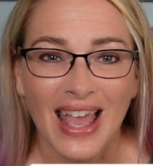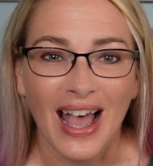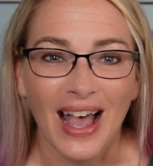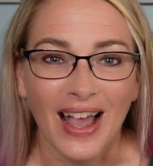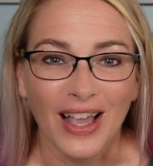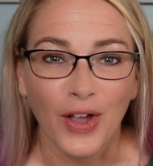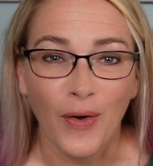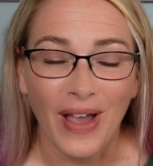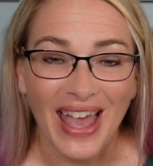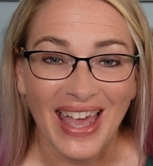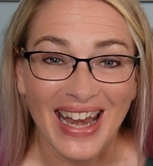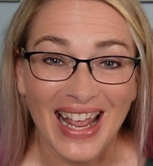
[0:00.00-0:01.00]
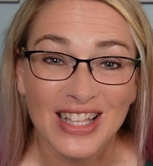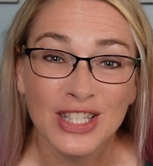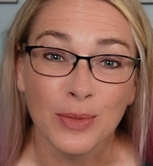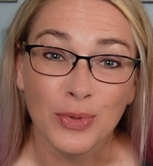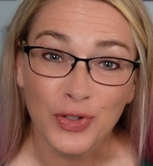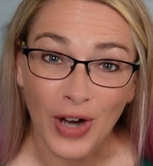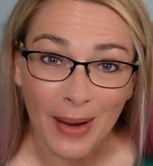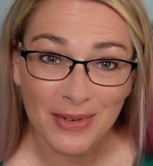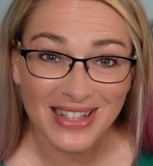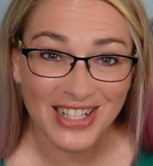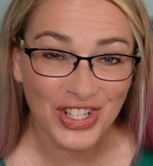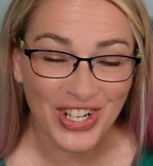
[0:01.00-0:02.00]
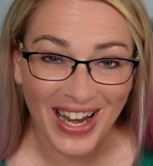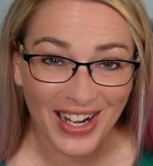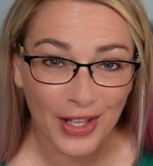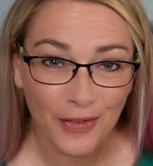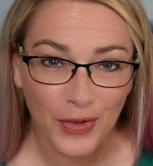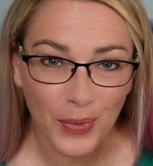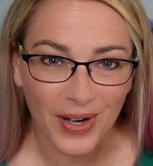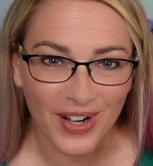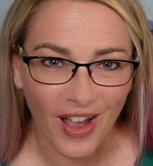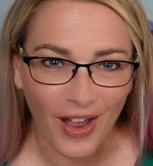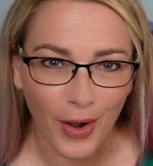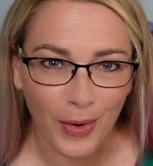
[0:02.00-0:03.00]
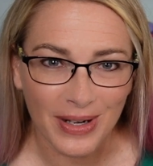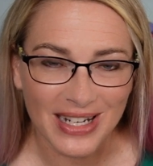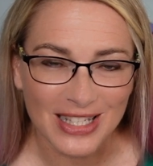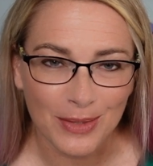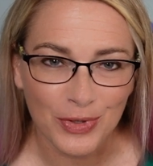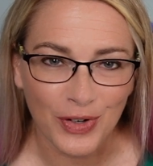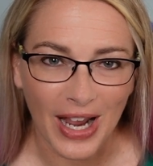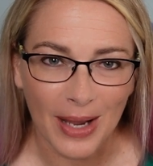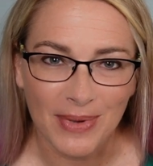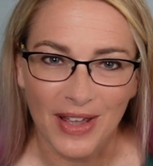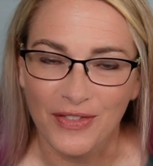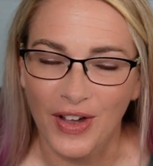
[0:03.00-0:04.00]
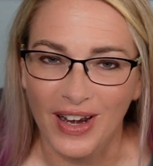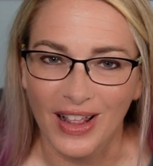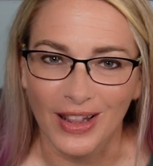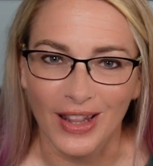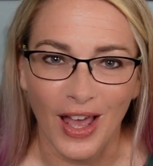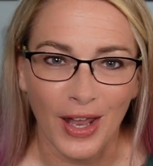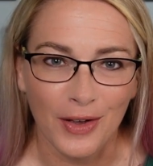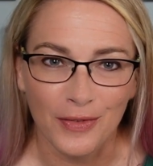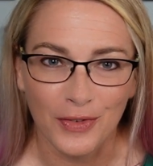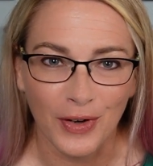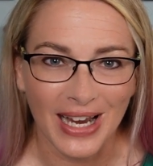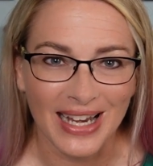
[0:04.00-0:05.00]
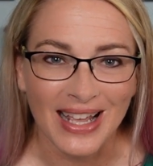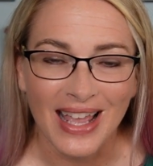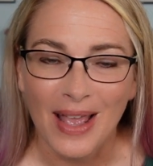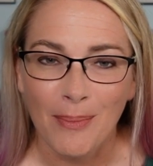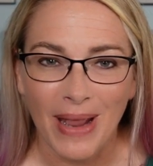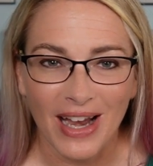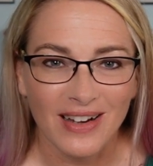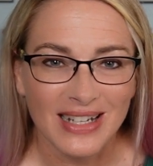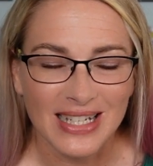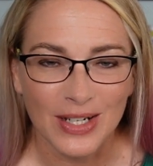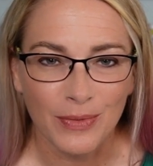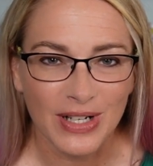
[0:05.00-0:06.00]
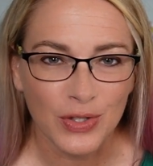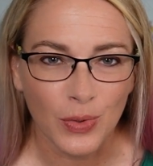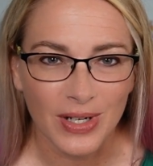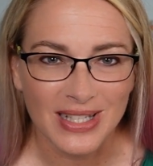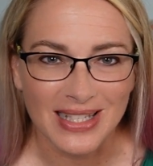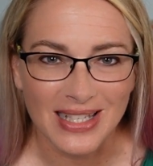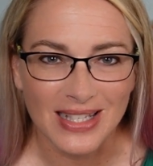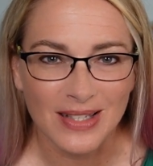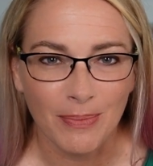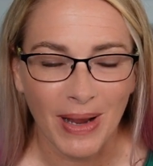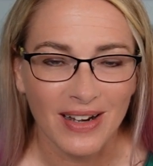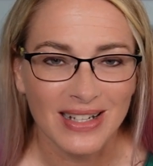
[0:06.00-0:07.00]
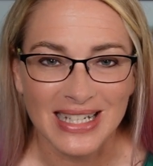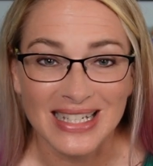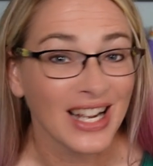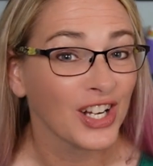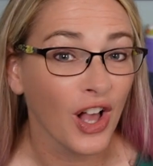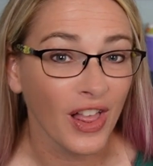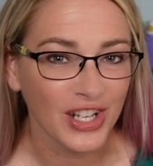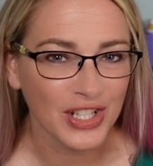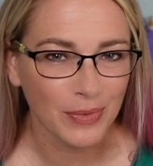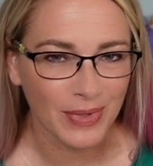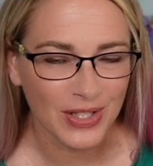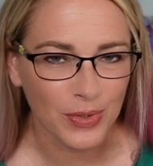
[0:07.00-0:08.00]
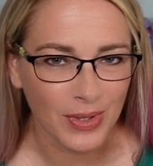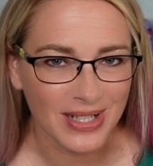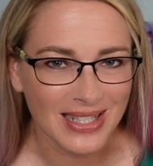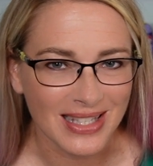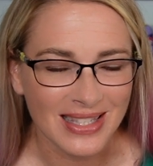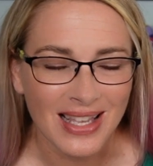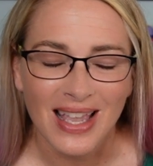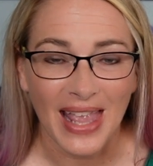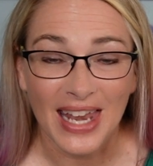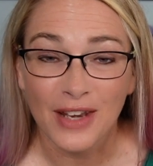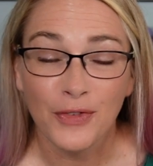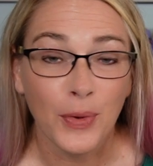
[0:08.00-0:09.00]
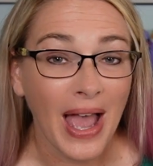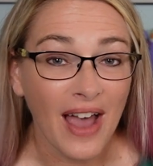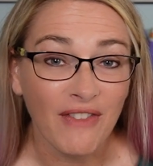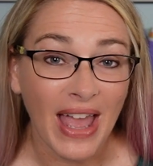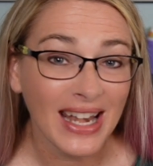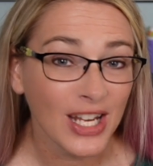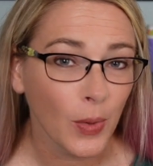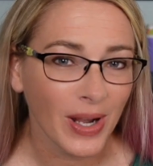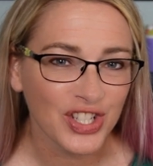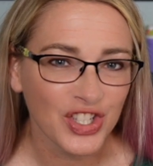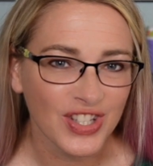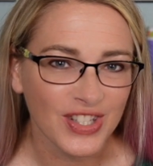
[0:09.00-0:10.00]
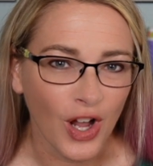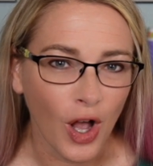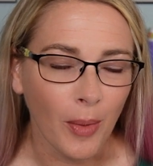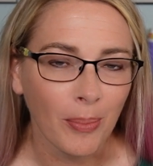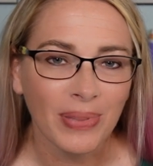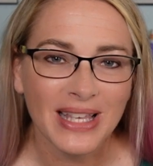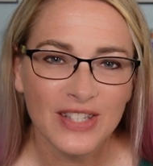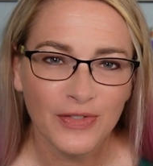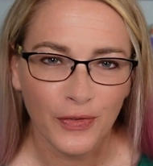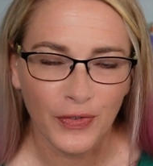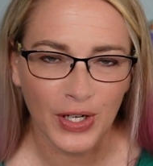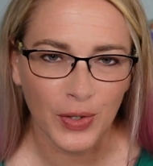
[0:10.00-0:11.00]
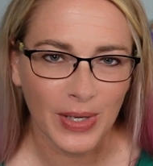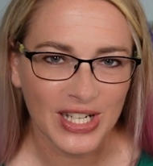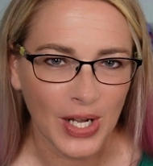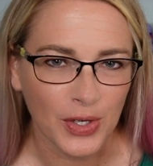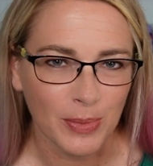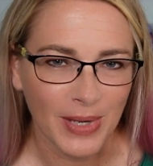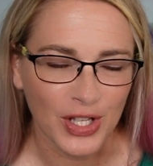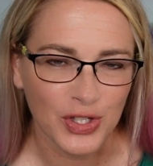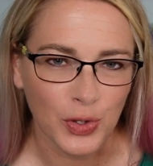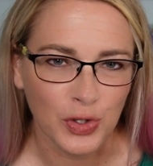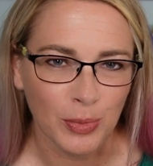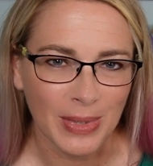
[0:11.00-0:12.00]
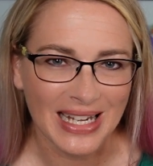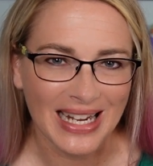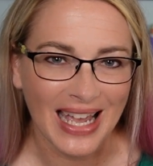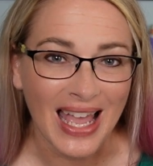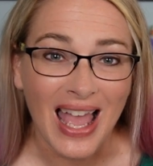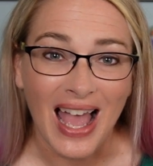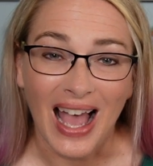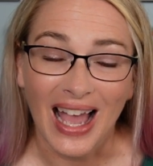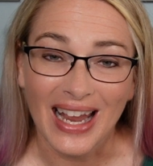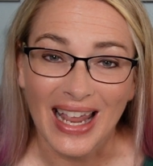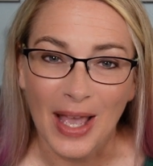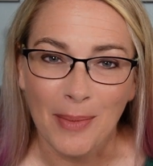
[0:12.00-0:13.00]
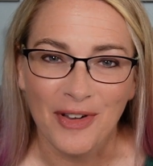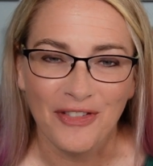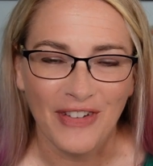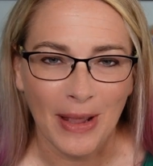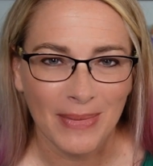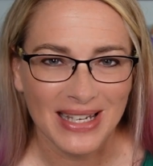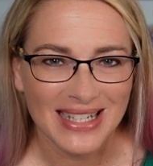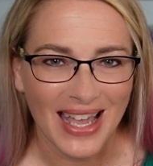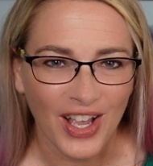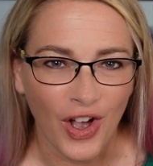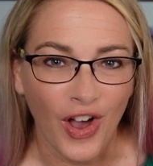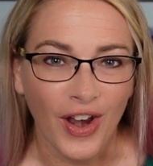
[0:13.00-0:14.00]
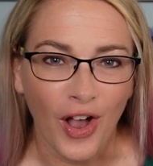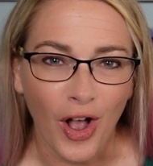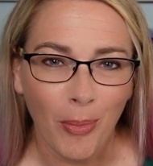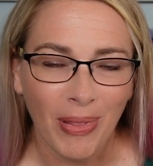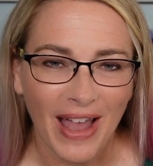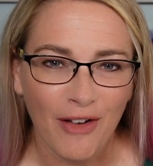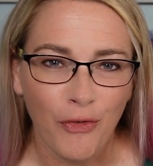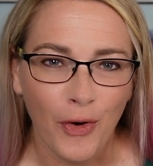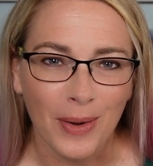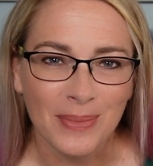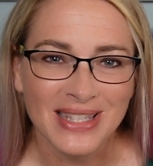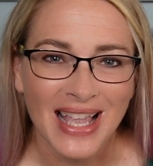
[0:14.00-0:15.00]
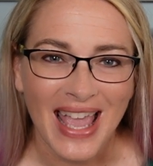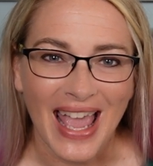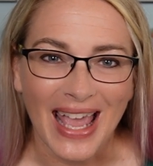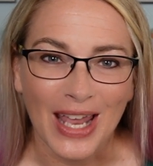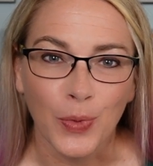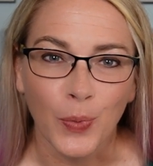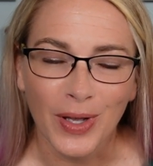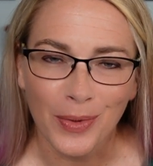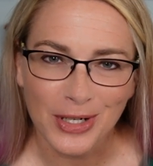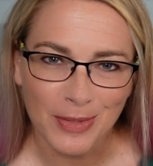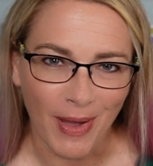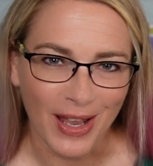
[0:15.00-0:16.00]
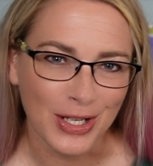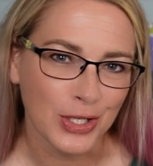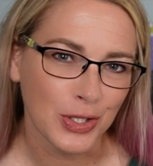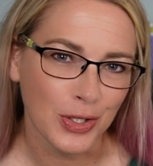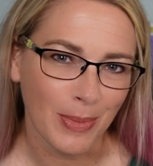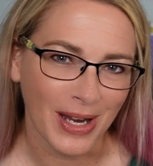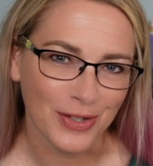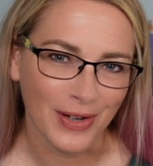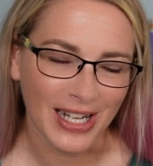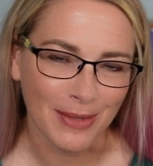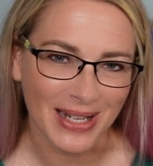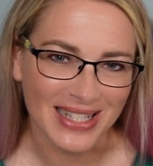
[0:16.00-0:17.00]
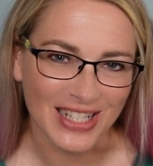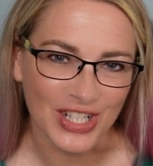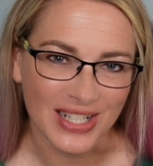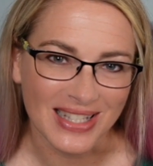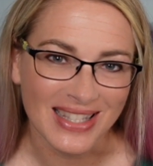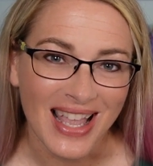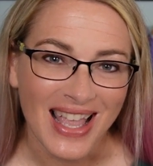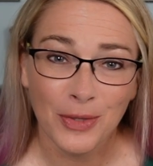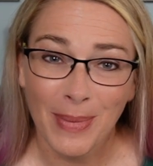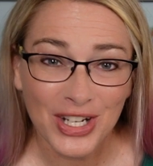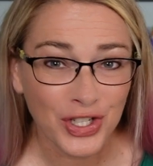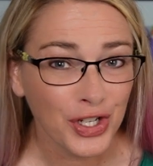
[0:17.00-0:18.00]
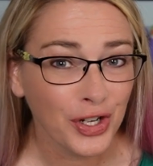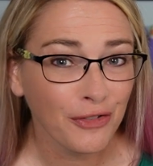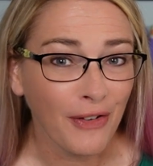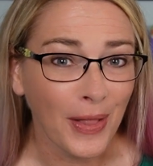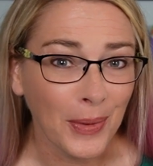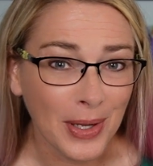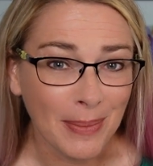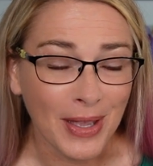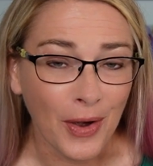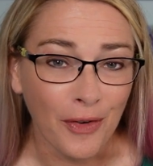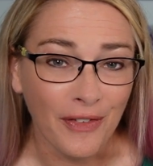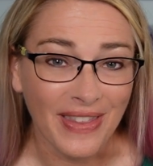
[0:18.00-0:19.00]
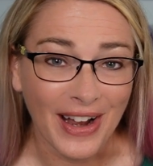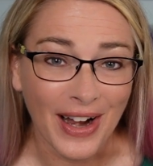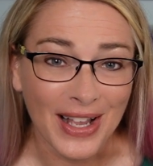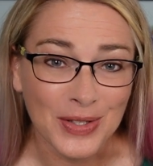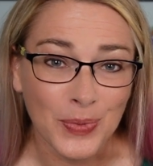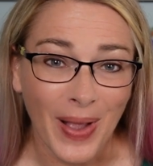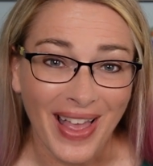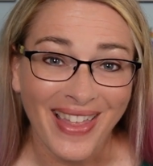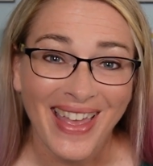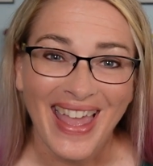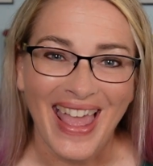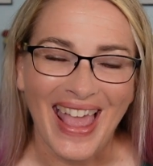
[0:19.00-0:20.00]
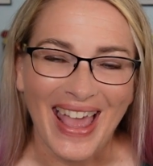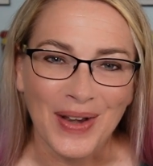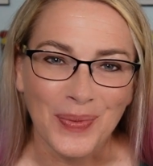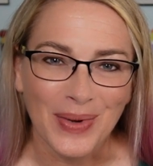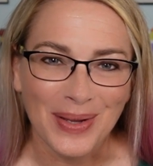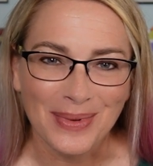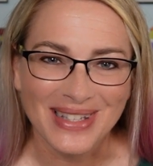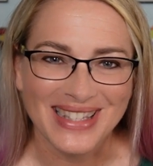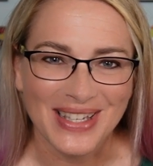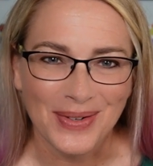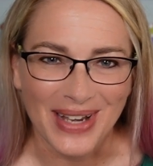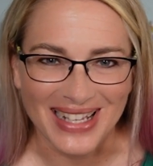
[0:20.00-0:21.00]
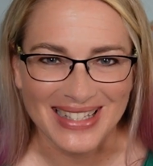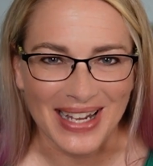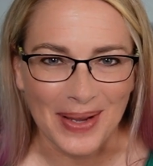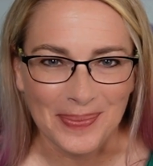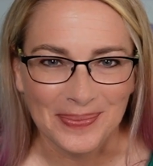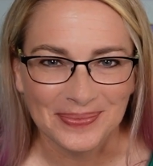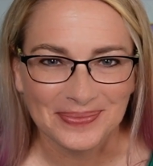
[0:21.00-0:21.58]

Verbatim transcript: Uh, go ahead and subscribe to this channel if you are not already subscribed. I've got a lot of great parenting resources, parenting technology resources. And if you have any questions at all, please feel free to reach out to me on social media. I am Family Tech on all platforms and will respond to my direct messages. So make sure you're following me over there as well, and we will see you next time.